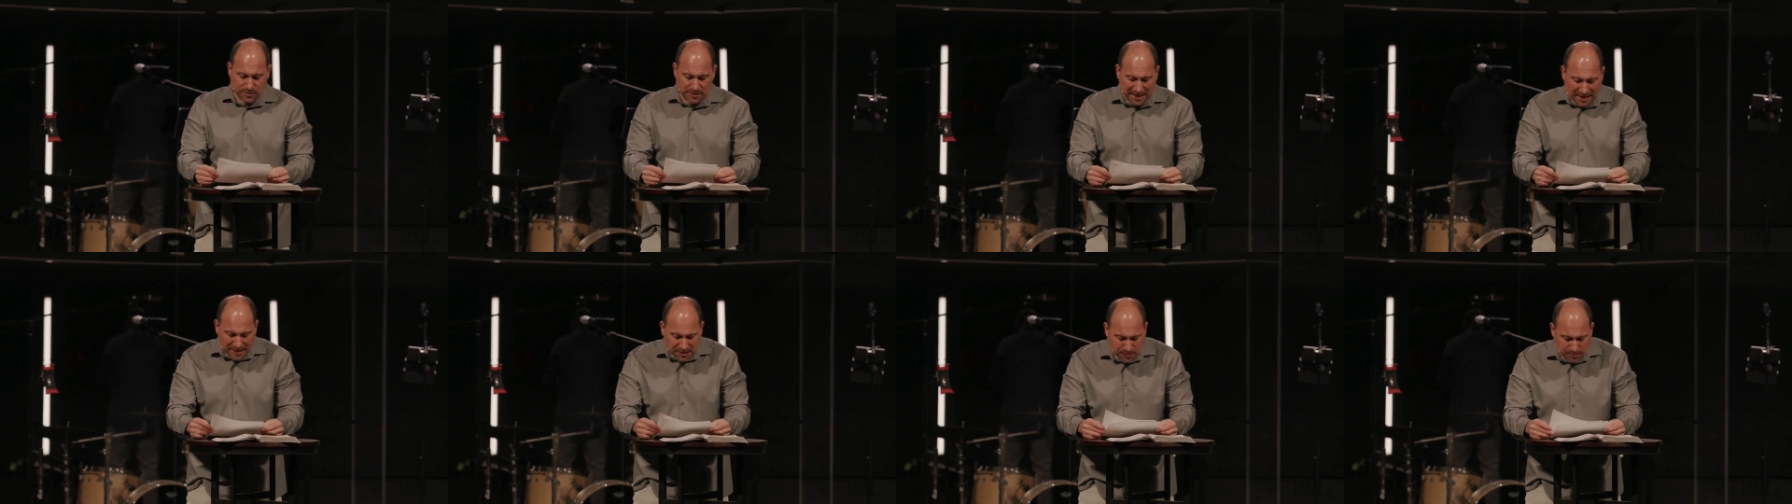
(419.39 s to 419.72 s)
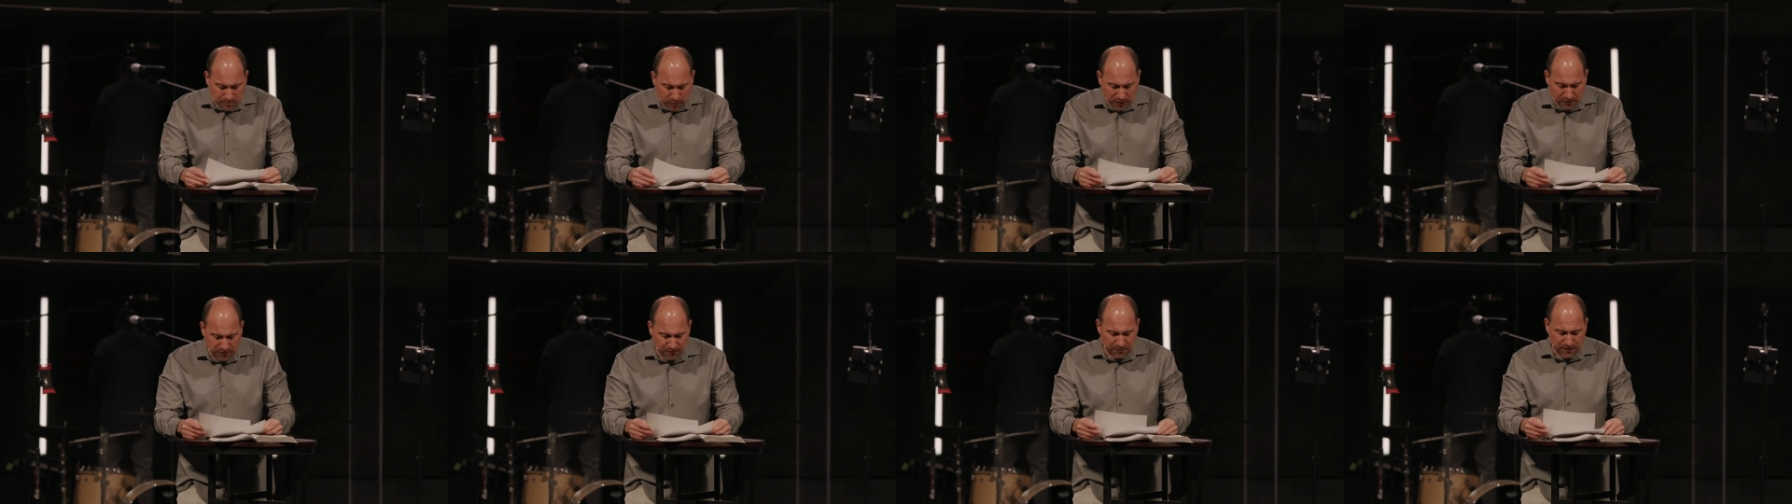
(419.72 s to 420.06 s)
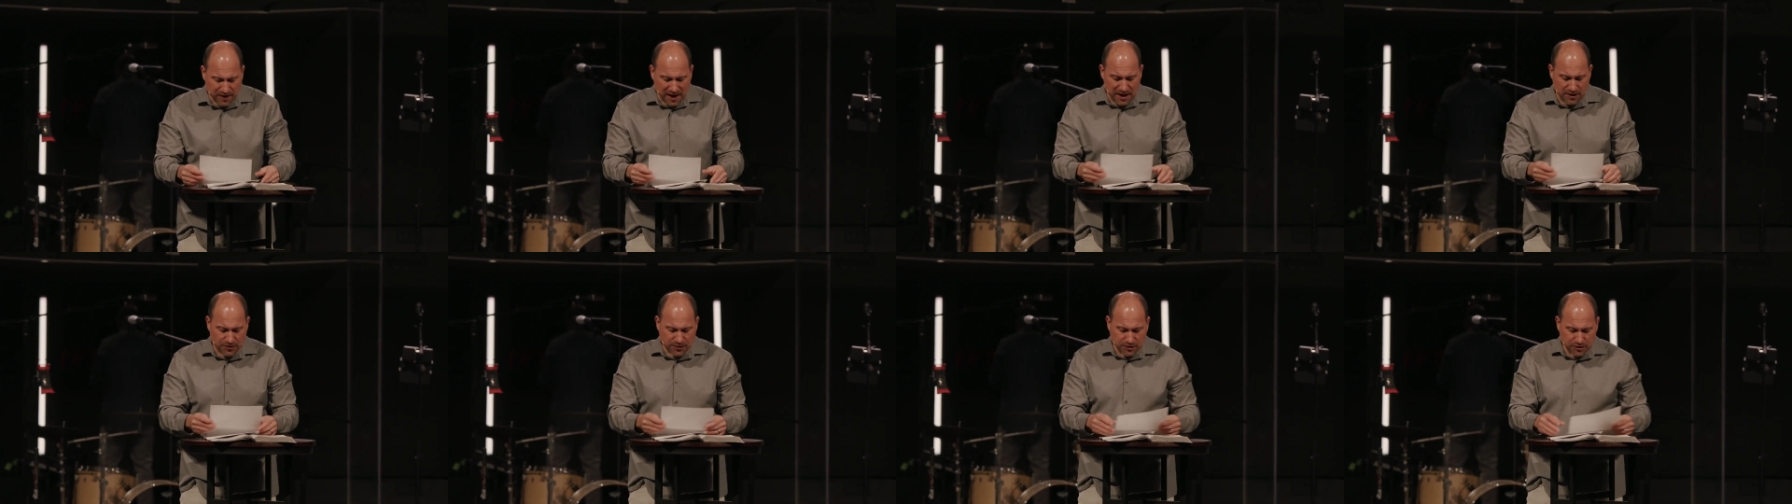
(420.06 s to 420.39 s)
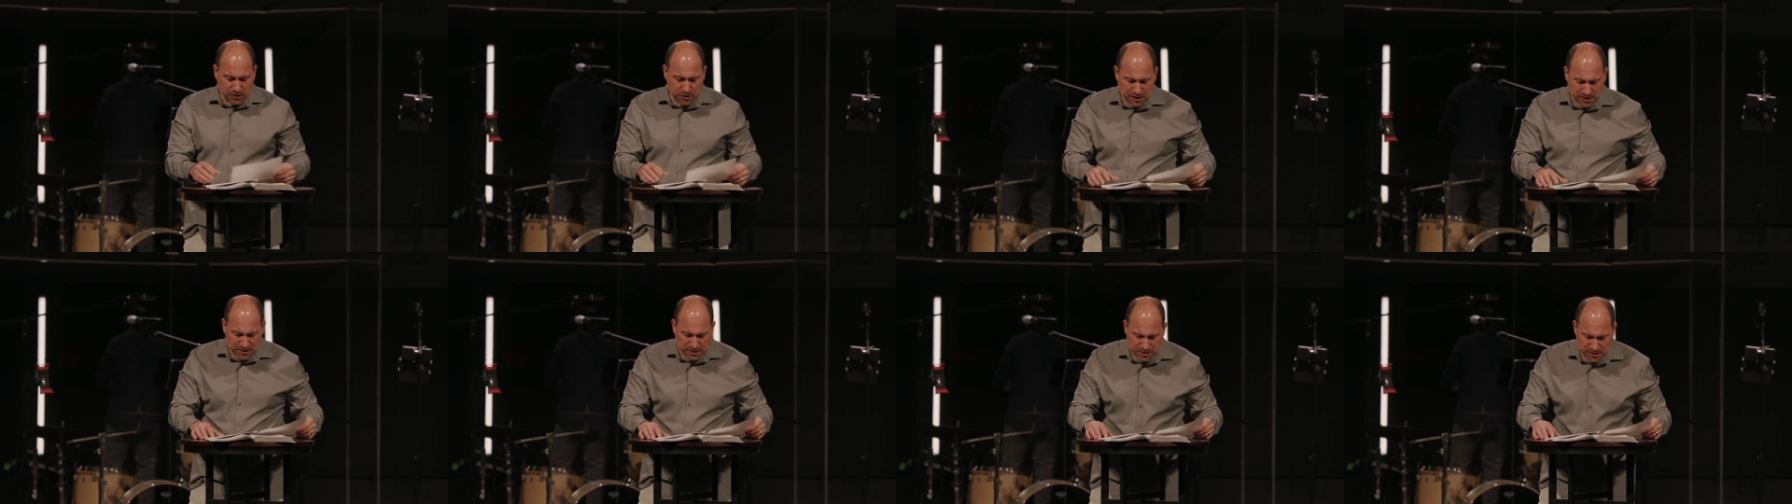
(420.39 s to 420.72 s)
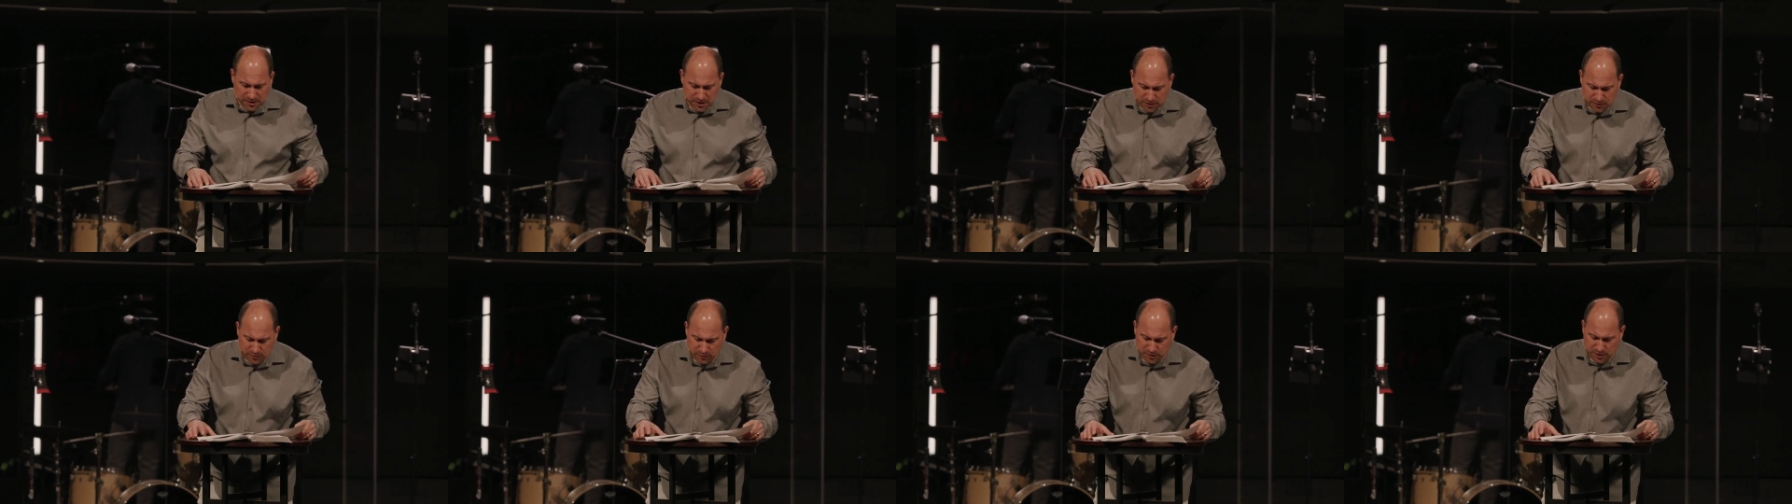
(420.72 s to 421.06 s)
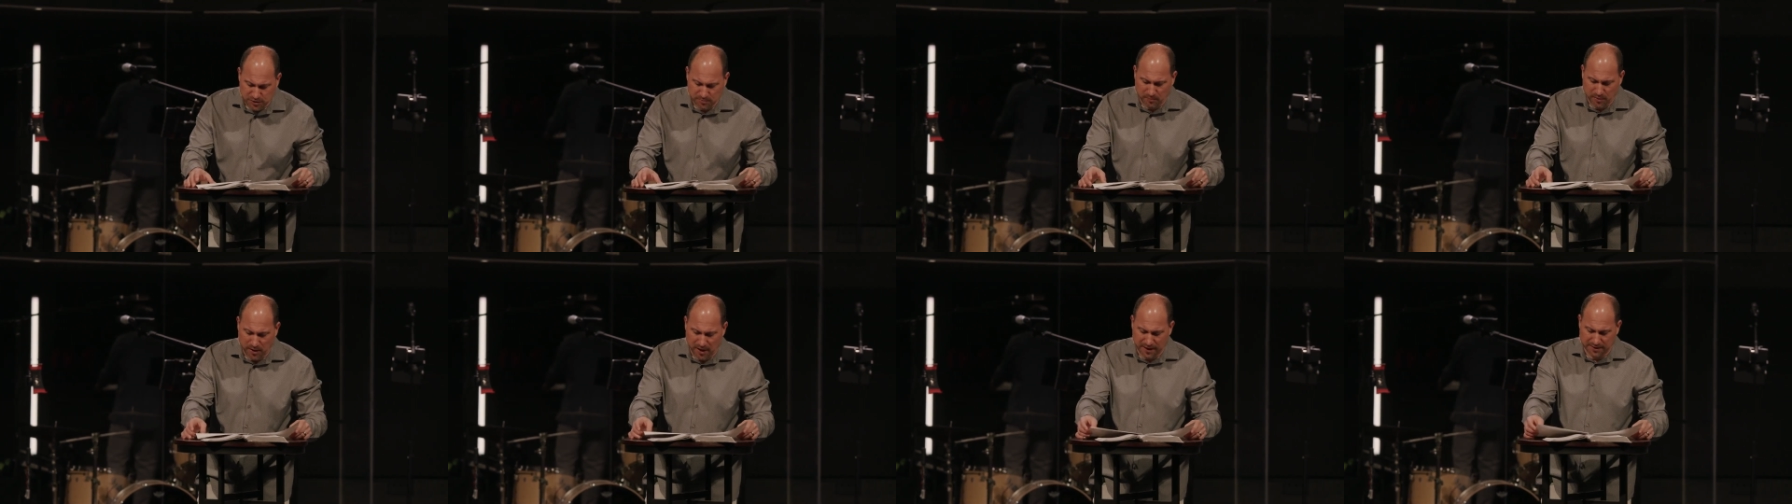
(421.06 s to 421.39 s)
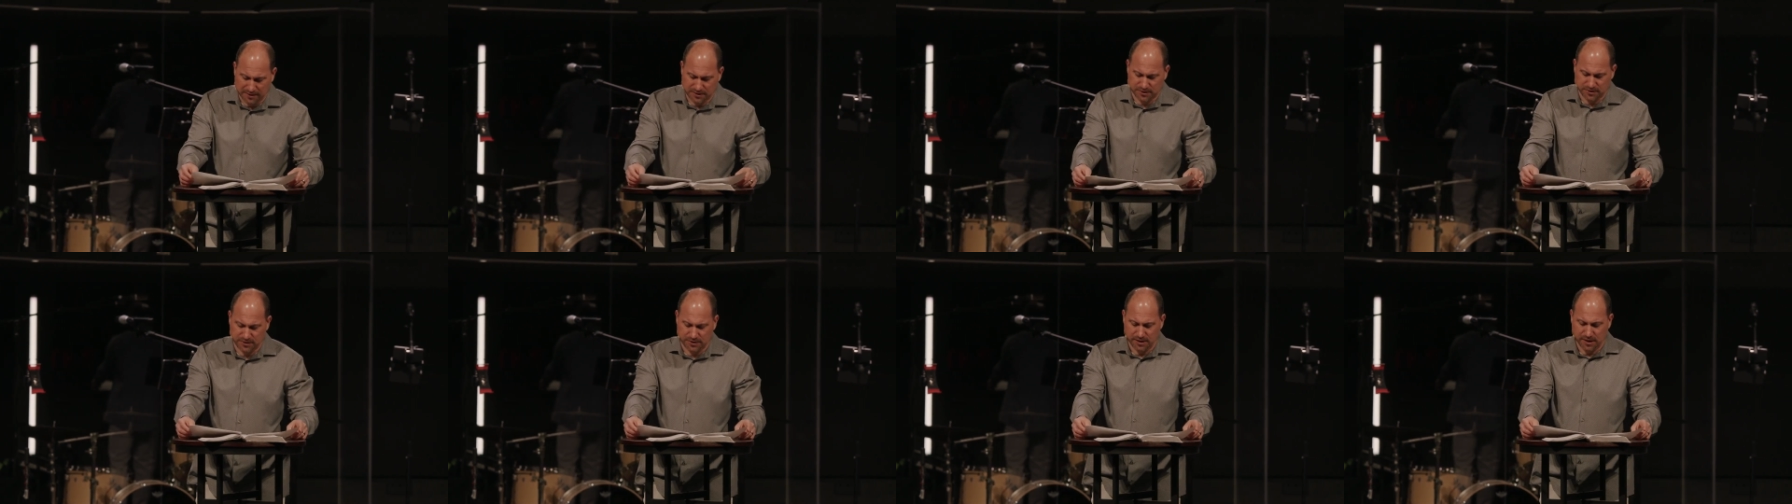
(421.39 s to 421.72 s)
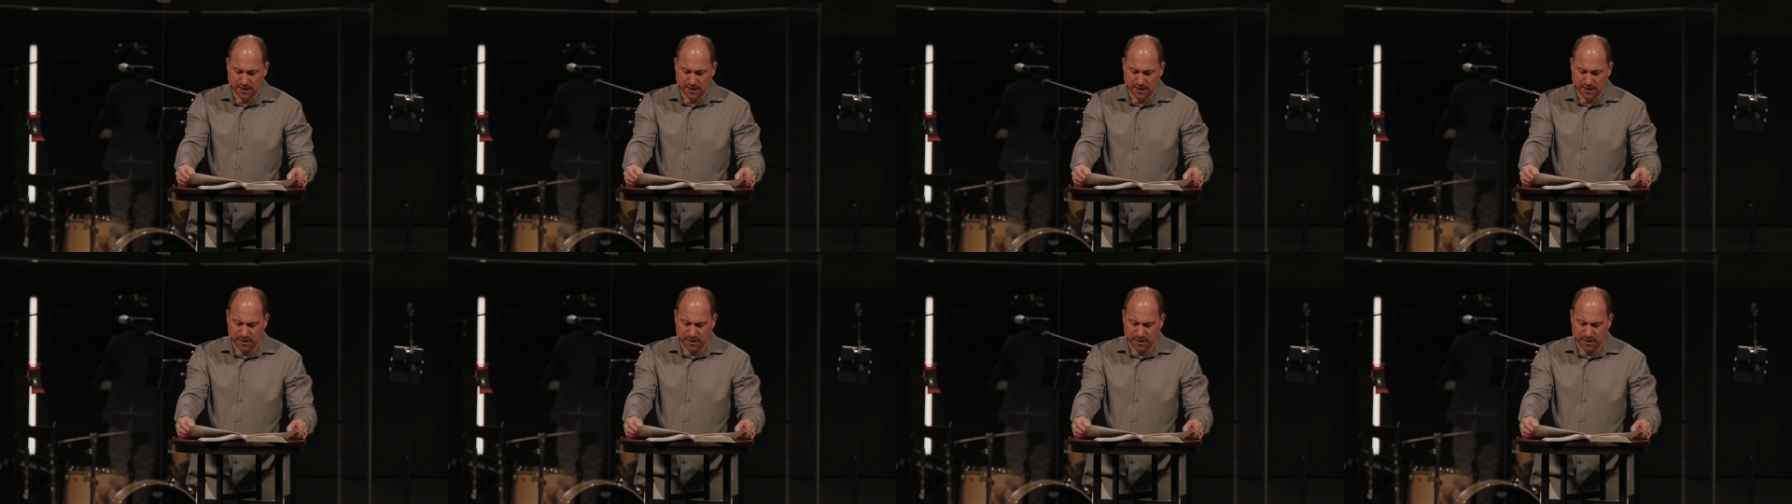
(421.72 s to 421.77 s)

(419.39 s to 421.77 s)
desperate faith and Jesus' response